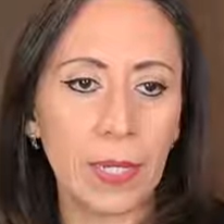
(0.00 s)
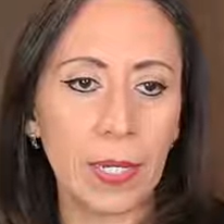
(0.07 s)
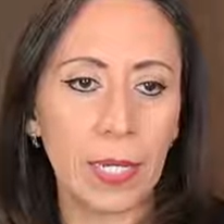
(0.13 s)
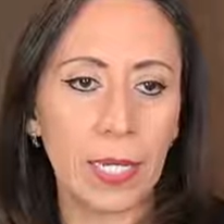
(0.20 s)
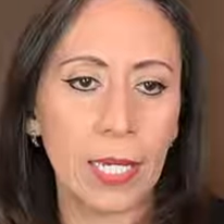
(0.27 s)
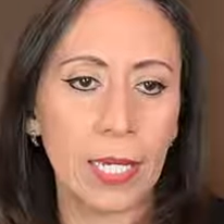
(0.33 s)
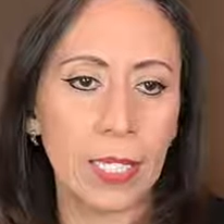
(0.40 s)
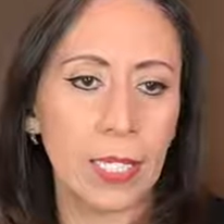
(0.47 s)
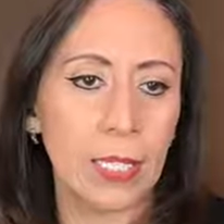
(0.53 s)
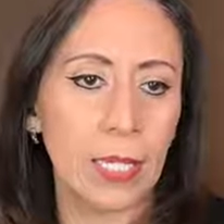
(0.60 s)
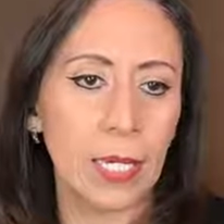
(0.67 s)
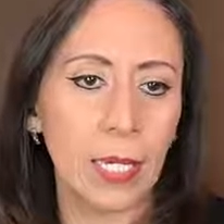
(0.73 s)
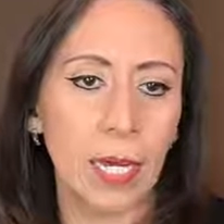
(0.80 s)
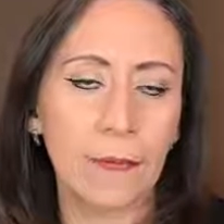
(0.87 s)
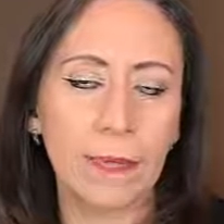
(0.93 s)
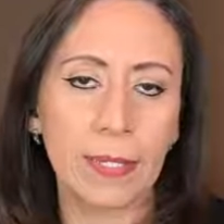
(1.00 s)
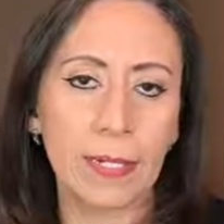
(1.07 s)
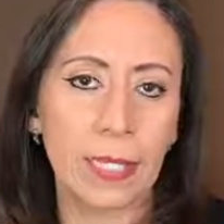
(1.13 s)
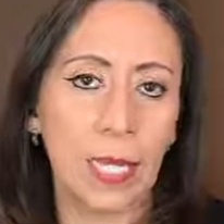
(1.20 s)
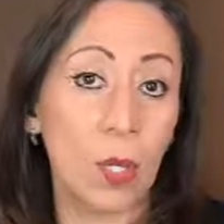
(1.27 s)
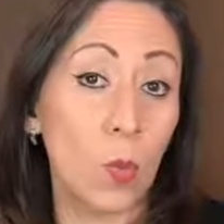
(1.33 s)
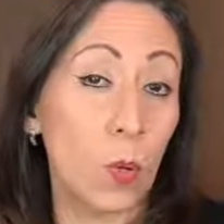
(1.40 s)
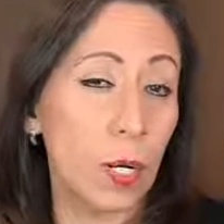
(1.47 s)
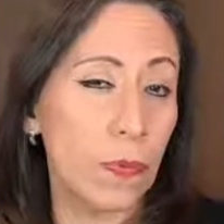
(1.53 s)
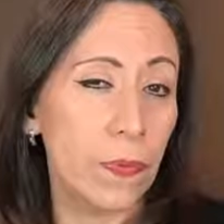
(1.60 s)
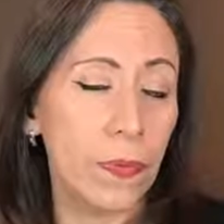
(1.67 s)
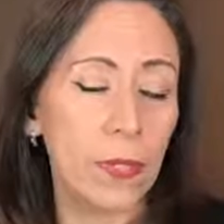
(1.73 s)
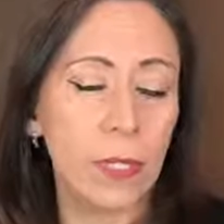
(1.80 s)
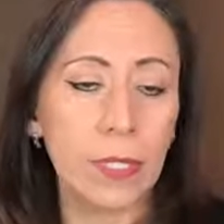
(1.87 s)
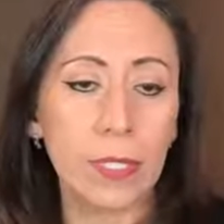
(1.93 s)
I can say after the equal
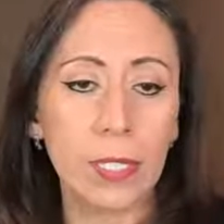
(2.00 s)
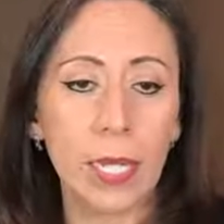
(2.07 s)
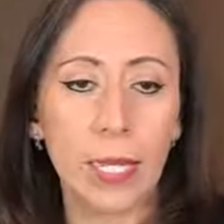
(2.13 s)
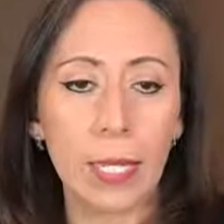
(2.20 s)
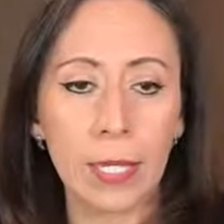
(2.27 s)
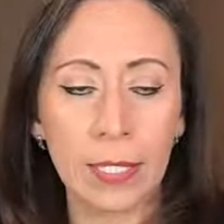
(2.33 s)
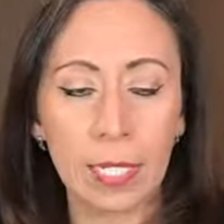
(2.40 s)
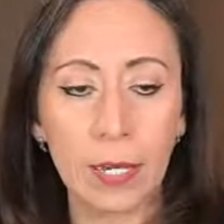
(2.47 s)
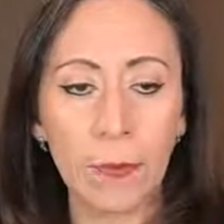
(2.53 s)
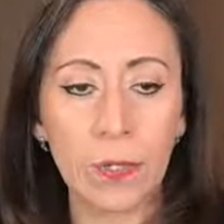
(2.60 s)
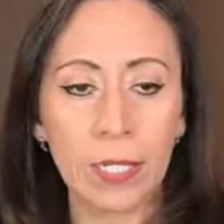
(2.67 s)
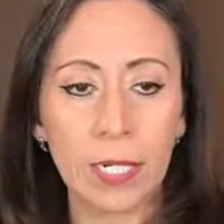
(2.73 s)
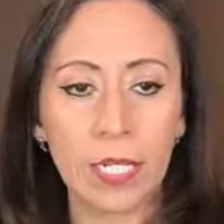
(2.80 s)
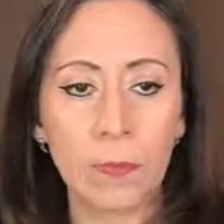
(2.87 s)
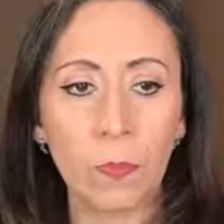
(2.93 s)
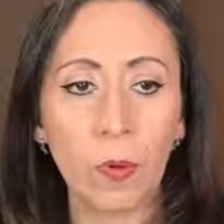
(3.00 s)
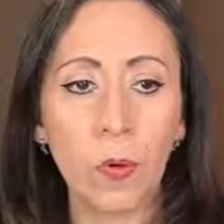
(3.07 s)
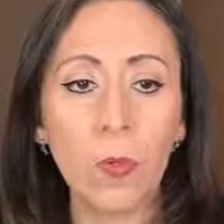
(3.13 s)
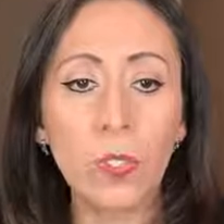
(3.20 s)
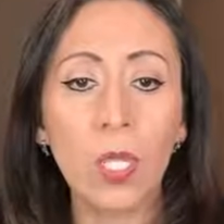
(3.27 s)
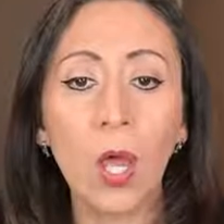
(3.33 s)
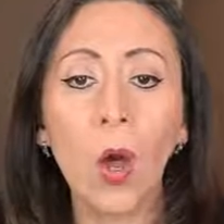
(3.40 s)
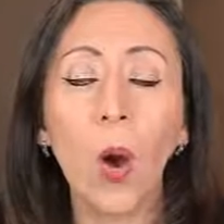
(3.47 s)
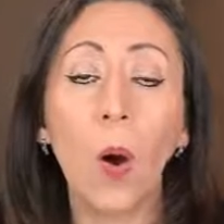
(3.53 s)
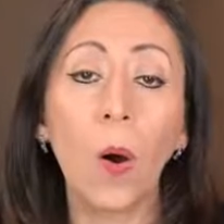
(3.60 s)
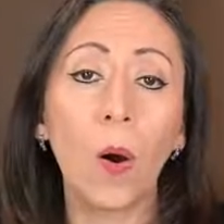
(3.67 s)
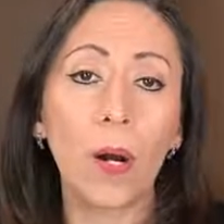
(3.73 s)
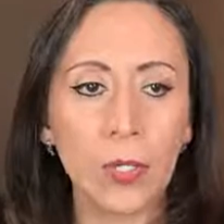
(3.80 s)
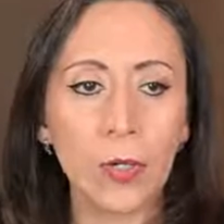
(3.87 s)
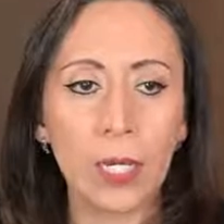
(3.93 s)
table transpose,
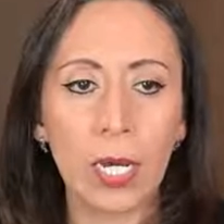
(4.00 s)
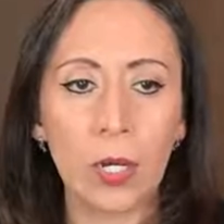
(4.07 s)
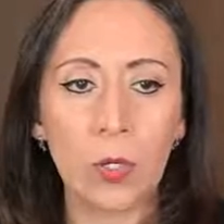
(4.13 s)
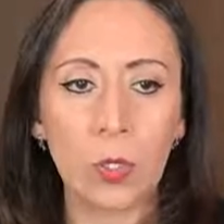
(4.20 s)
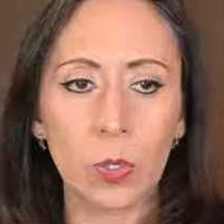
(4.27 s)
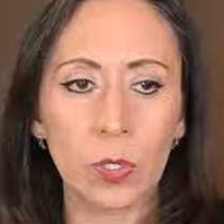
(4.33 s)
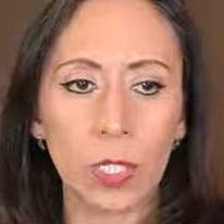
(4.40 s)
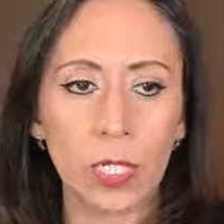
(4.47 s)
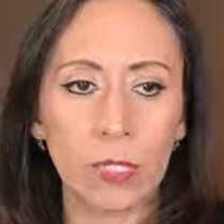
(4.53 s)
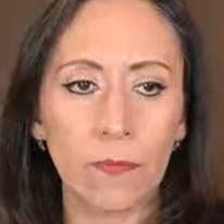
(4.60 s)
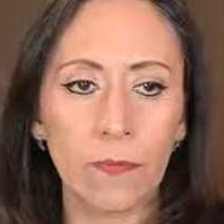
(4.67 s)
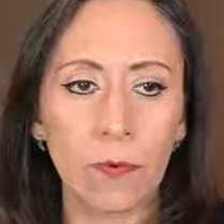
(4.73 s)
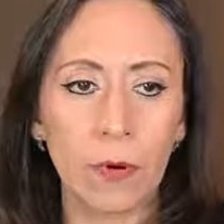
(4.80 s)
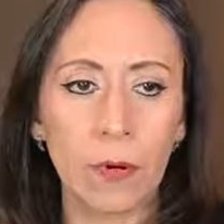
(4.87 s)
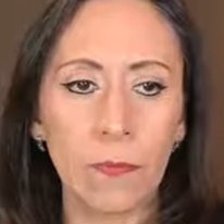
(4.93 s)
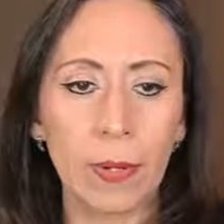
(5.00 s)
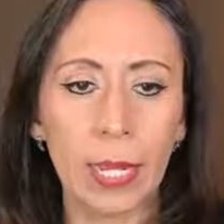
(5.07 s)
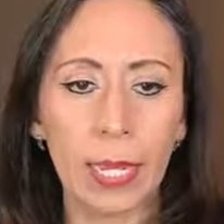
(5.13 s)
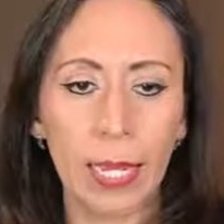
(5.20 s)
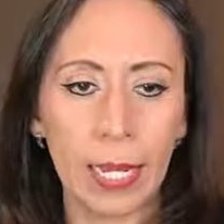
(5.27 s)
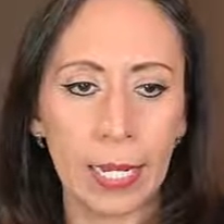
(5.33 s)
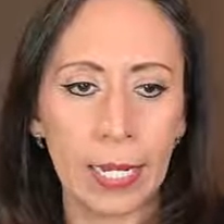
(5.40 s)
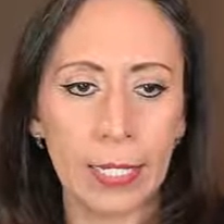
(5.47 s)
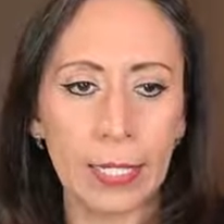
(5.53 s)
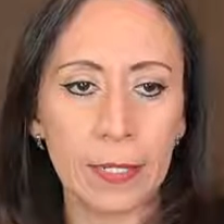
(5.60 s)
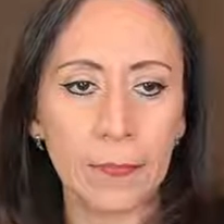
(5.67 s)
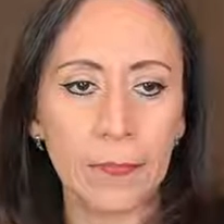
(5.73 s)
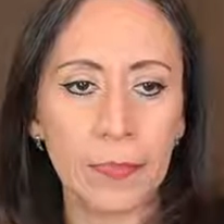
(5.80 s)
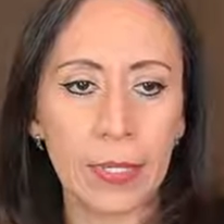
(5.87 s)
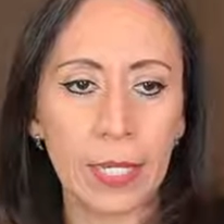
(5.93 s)
or you can go to transform and
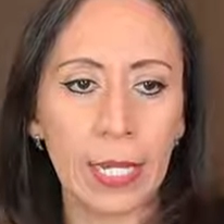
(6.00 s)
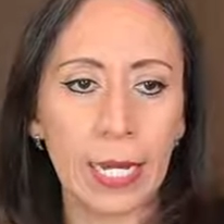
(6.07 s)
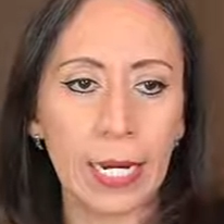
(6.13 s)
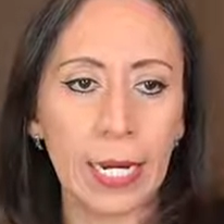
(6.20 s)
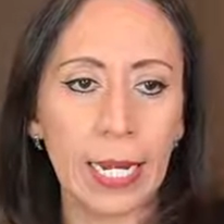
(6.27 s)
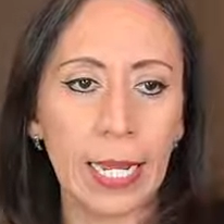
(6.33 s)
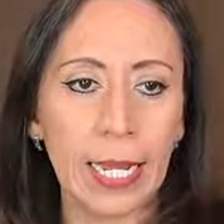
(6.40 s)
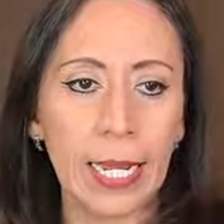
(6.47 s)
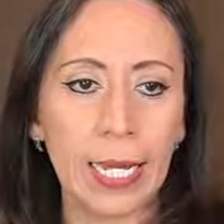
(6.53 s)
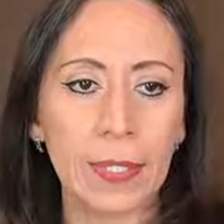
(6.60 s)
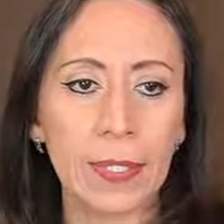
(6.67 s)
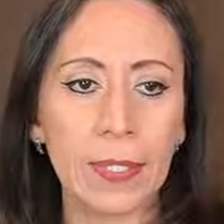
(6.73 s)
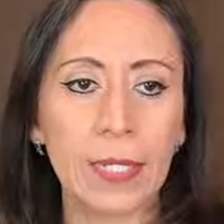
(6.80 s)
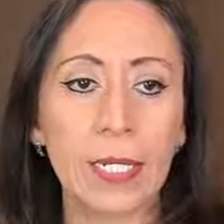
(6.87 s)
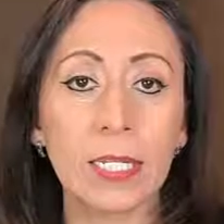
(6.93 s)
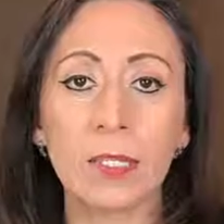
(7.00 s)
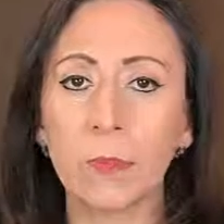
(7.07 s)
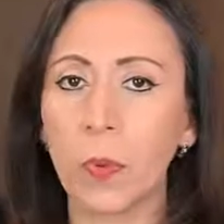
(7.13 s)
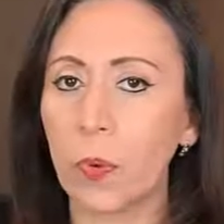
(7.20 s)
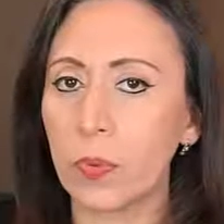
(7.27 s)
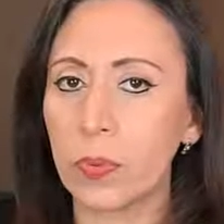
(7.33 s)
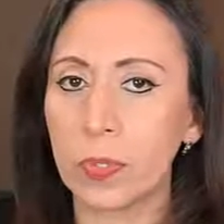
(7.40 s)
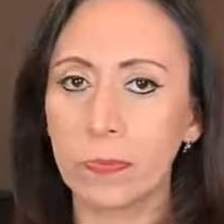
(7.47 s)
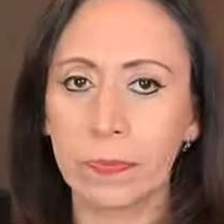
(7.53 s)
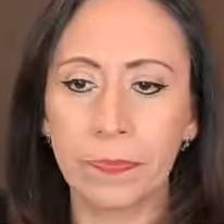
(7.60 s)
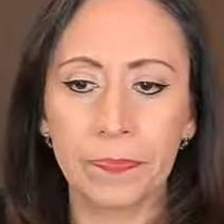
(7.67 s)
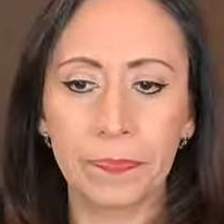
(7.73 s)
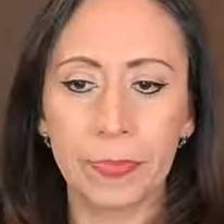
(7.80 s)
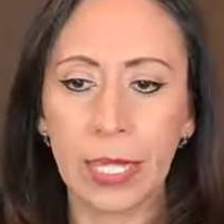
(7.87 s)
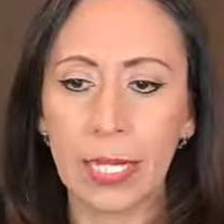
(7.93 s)
click at transpose.
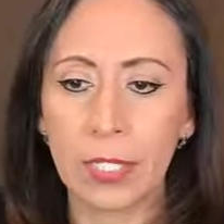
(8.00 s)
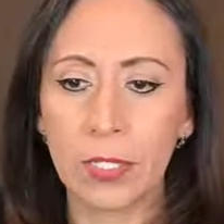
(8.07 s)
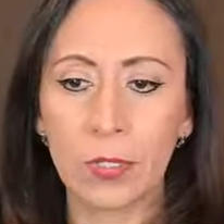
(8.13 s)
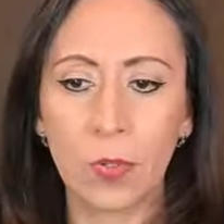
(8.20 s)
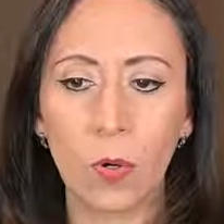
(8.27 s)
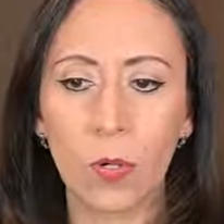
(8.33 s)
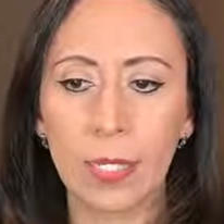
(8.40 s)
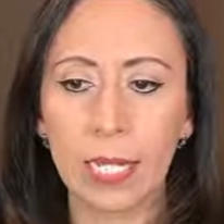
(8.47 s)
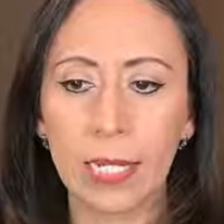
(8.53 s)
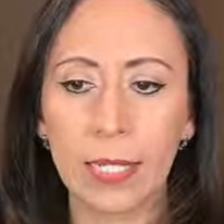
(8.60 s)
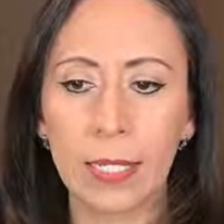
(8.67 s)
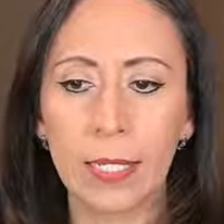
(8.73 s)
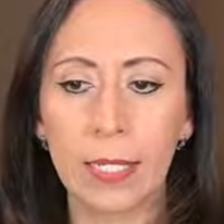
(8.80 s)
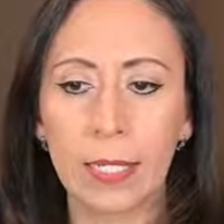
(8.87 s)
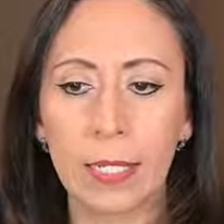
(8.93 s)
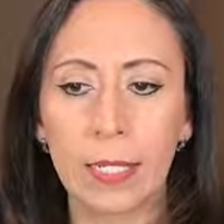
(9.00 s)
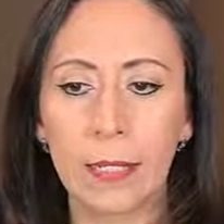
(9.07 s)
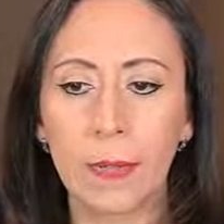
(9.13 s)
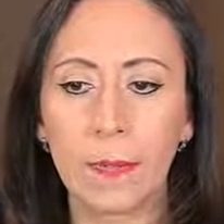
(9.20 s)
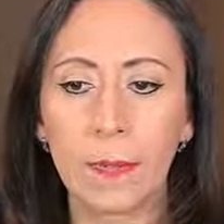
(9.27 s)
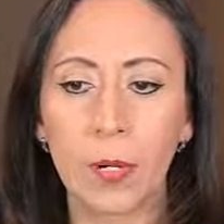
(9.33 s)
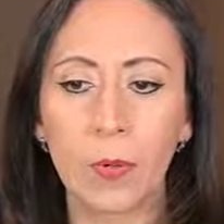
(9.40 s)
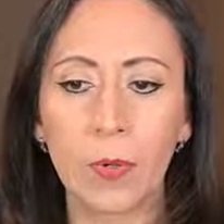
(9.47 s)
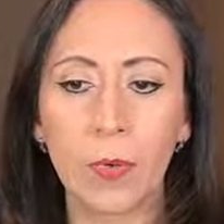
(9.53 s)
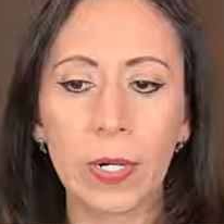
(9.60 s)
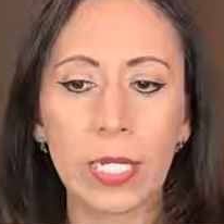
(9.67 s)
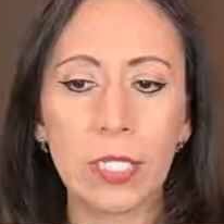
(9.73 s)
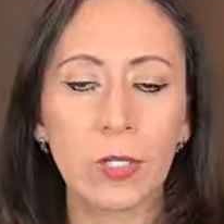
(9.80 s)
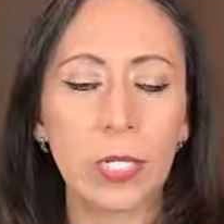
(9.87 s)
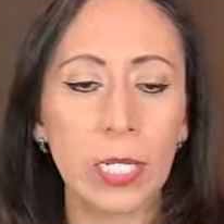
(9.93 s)
That's all that Power Query
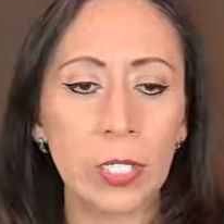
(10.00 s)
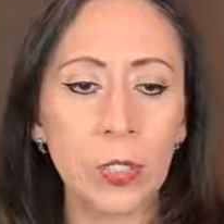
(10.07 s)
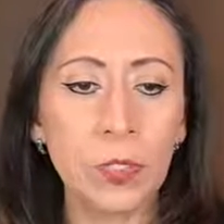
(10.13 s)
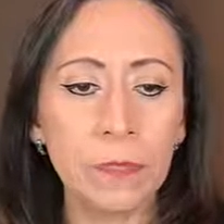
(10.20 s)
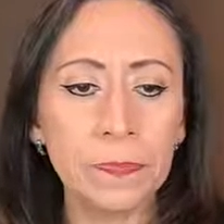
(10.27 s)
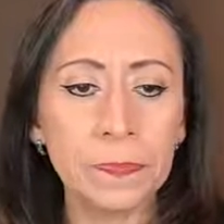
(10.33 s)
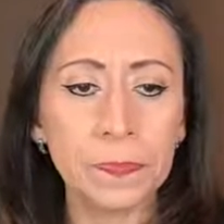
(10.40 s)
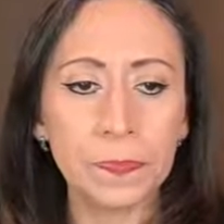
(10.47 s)
is going to do.